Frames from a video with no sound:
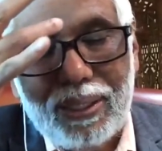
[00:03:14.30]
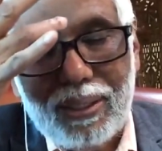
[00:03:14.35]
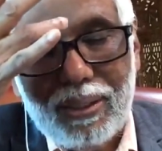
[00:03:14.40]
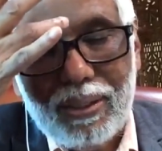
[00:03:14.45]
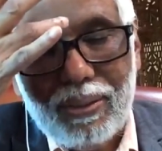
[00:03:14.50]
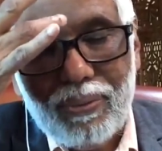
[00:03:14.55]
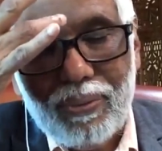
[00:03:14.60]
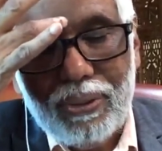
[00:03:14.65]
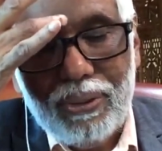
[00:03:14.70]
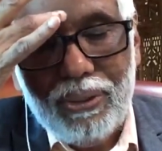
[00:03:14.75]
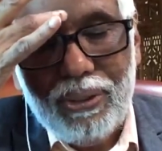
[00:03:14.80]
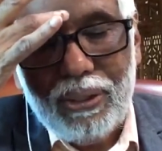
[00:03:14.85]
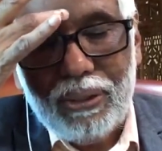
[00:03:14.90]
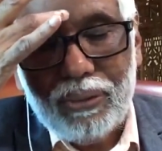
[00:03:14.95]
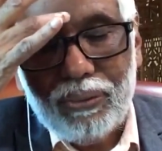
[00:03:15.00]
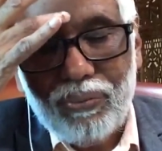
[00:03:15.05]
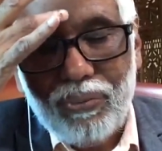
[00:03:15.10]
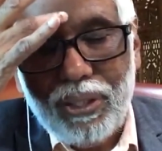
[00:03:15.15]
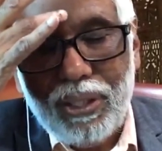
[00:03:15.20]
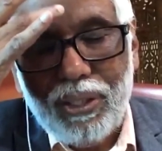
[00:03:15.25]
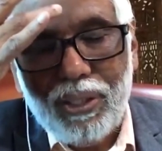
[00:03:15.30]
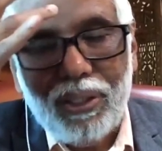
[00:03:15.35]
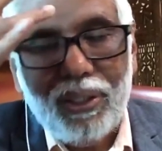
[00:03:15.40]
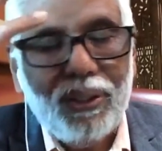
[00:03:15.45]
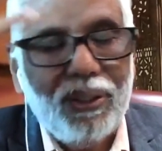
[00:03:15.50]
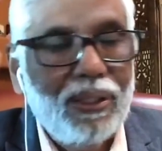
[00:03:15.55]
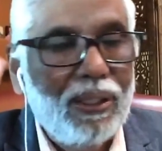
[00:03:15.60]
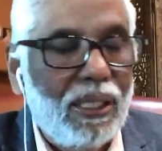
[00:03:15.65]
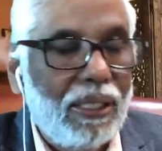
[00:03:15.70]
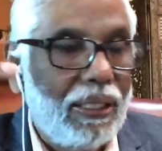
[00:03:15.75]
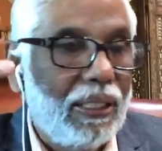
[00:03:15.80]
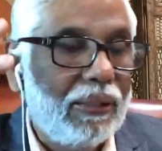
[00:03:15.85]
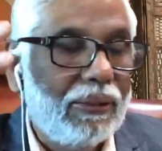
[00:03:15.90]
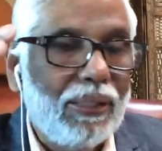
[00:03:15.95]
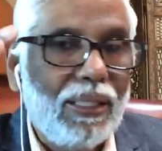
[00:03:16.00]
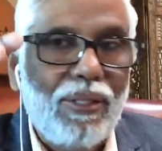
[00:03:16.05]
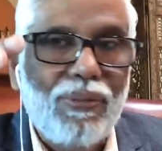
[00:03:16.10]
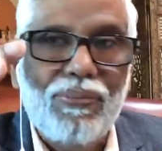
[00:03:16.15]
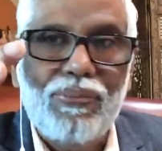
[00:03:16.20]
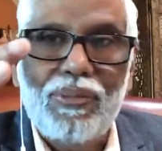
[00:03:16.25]
with this finger, that has
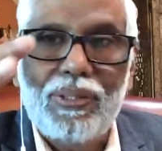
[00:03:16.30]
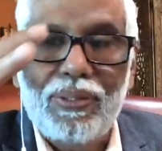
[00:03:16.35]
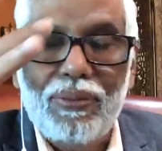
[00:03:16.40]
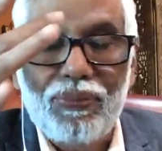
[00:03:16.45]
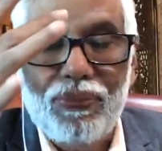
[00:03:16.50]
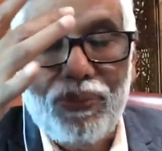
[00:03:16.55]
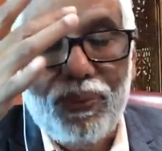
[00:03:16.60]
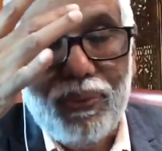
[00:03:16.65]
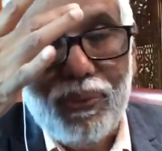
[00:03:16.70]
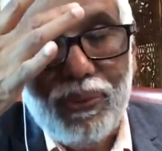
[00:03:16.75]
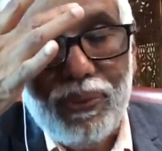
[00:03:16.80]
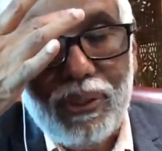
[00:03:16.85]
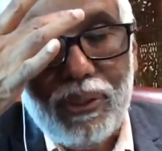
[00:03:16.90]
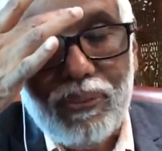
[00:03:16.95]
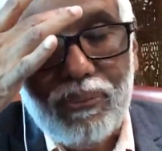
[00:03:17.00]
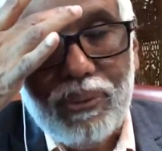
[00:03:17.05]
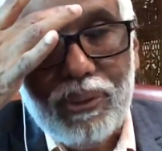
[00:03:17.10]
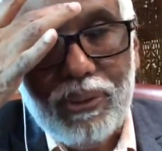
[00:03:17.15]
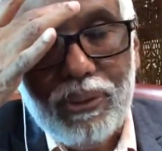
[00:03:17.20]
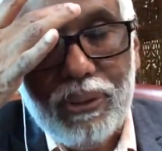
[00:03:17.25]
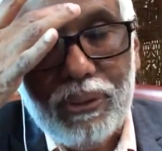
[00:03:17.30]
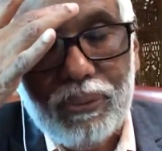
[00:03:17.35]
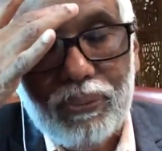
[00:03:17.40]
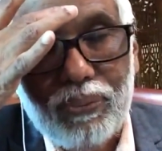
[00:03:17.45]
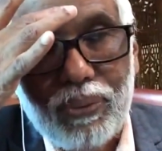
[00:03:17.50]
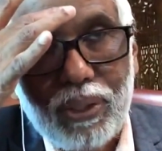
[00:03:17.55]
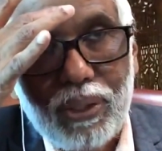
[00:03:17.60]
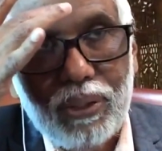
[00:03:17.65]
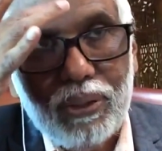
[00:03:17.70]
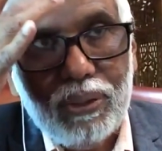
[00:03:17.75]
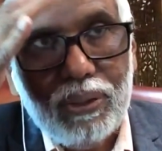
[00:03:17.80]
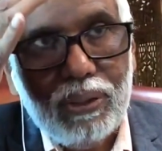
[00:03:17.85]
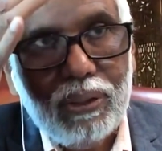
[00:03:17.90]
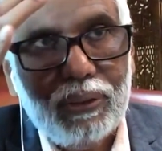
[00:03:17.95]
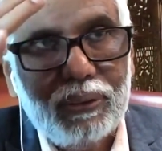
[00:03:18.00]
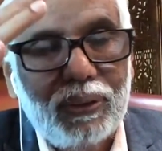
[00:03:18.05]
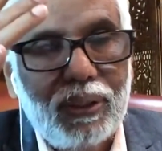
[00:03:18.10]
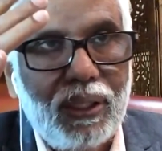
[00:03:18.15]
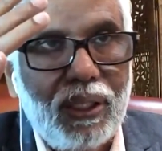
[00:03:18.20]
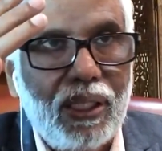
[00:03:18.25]
an effect. If you do it with this finger, that
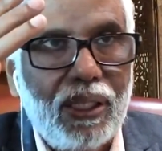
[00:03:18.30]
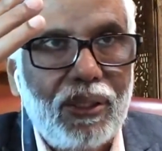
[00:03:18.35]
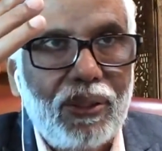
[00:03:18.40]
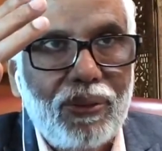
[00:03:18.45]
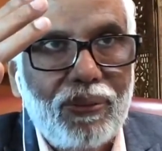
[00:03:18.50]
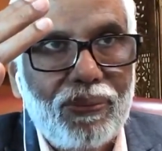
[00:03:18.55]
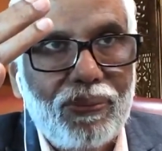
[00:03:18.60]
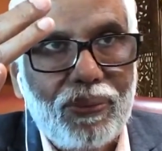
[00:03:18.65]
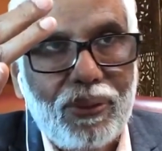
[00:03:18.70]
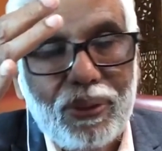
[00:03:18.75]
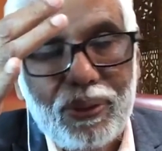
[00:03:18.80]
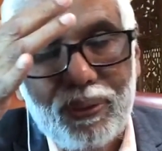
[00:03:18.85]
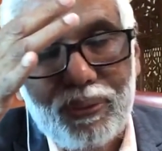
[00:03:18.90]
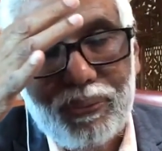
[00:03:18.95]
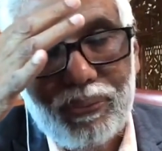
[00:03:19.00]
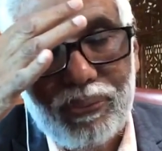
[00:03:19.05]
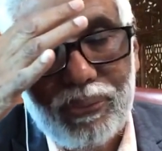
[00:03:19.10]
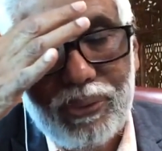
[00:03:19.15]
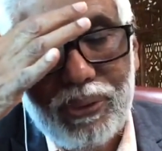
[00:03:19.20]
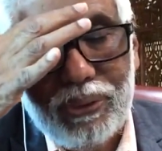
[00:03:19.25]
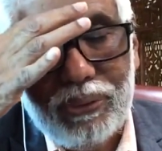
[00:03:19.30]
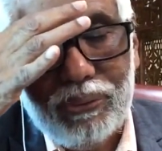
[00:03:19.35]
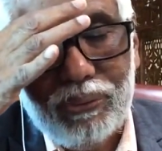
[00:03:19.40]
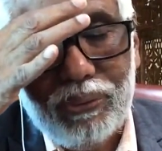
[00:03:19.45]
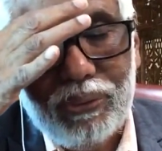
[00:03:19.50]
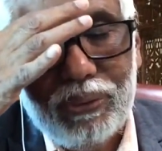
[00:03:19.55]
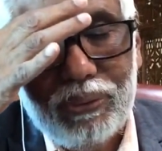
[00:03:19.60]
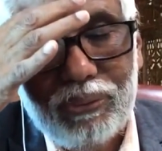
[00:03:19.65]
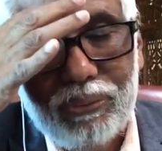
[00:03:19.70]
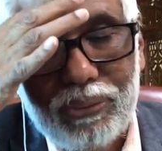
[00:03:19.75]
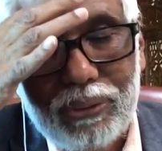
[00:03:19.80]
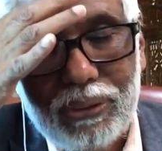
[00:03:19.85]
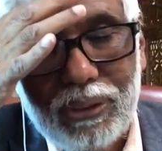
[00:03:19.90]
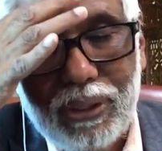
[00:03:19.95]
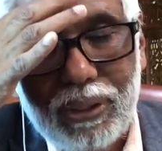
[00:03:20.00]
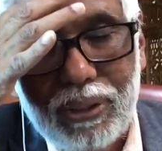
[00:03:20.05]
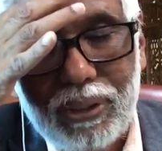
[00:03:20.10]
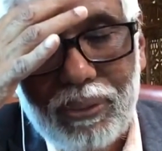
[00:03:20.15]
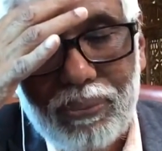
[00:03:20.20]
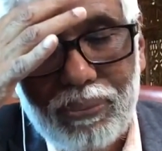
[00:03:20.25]
has another effect. If you do this with
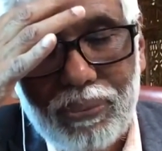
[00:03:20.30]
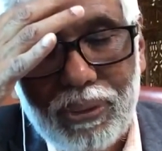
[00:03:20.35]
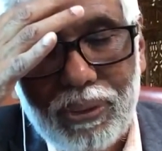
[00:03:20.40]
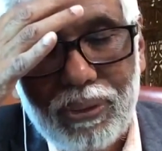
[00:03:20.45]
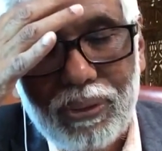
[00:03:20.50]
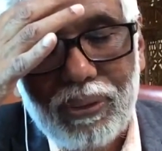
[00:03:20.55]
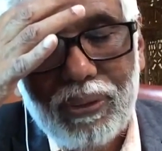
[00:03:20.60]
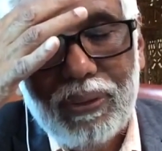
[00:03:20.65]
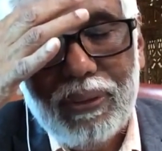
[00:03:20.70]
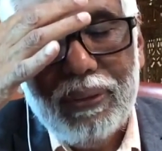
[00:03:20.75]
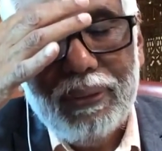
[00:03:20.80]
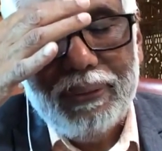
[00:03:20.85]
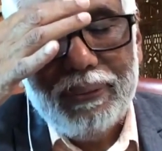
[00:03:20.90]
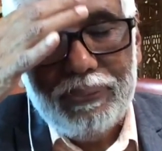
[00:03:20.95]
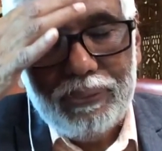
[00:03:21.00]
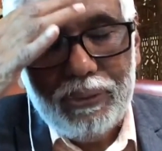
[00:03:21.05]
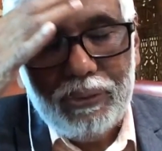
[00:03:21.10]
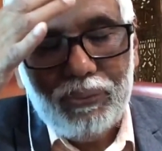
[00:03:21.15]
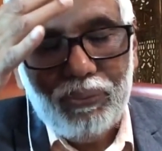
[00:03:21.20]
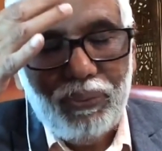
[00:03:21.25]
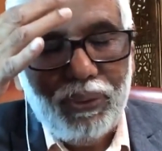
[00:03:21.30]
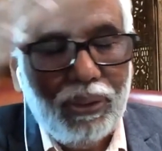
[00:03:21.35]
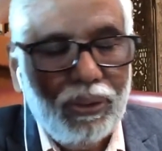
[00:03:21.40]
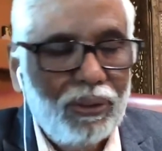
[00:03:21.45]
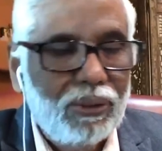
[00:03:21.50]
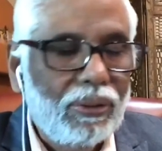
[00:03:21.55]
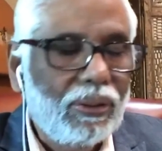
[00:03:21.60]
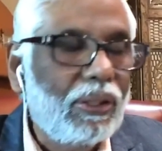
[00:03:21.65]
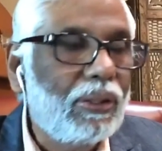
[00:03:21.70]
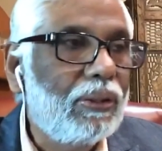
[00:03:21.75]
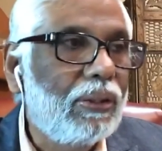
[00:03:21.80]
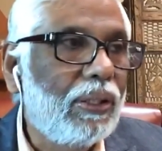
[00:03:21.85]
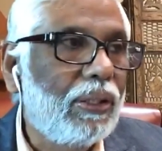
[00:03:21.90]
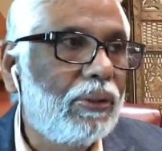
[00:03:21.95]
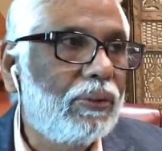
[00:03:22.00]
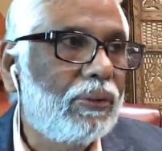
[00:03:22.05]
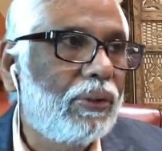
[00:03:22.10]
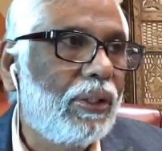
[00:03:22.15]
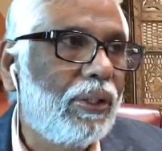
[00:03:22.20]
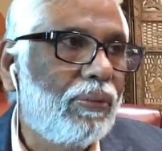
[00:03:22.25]
another finger, this finger, there
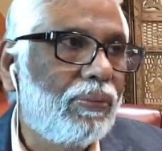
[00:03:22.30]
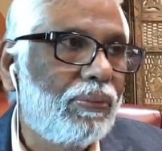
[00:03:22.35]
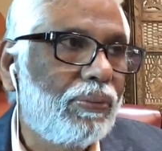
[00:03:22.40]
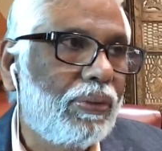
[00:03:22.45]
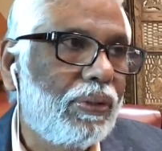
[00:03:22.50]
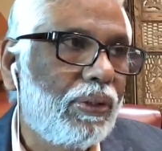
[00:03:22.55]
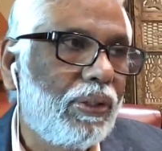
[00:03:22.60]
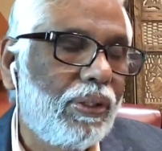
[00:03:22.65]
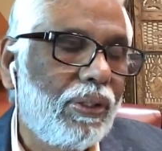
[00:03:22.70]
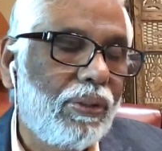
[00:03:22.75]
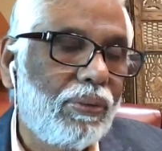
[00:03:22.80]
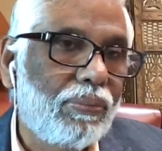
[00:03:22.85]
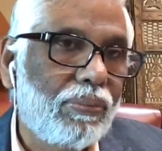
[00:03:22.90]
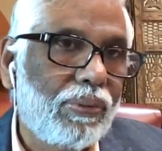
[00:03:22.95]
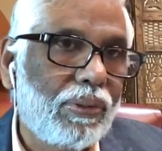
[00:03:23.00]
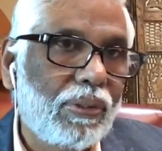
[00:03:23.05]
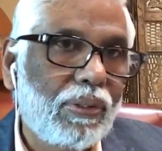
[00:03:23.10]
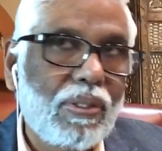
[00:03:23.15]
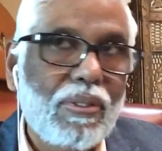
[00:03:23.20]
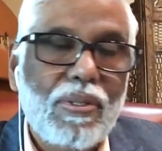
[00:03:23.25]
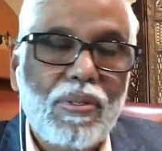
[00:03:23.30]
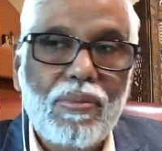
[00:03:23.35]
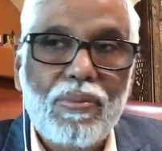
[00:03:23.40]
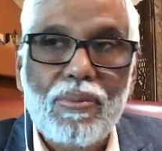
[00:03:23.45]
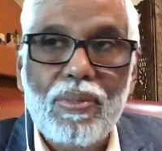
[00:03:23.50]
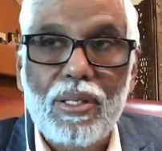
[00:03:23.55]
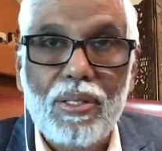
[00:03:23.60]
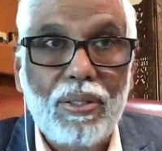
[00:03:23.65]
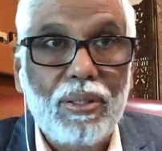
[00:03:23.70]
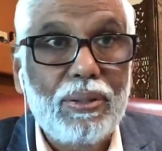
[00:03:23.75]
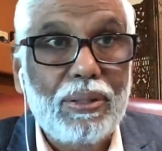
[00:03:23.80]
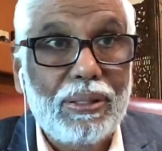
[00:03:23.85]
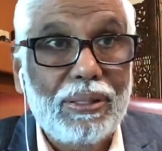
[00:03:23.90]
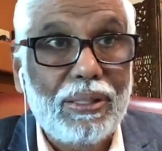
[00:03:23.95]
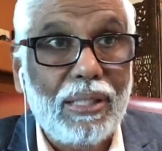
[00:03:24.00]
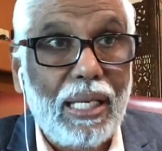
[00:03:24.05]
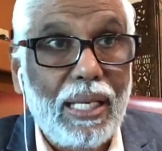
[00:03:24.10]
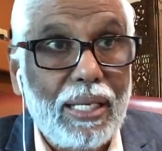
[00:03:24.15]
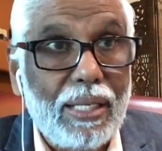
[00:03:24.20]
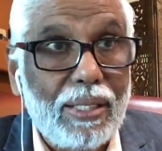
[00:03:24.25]
is an effect. It is
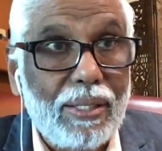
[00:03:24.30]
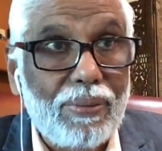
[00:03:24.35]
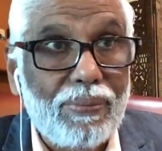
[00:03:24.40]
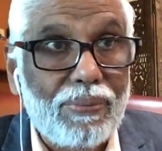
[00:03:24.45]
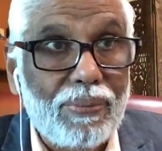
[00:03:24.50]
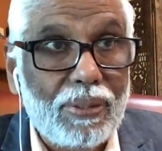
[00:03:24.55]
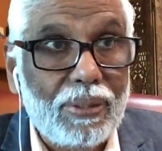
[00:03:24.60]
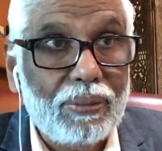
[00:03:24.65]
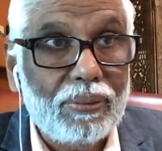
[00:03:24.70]
scientific.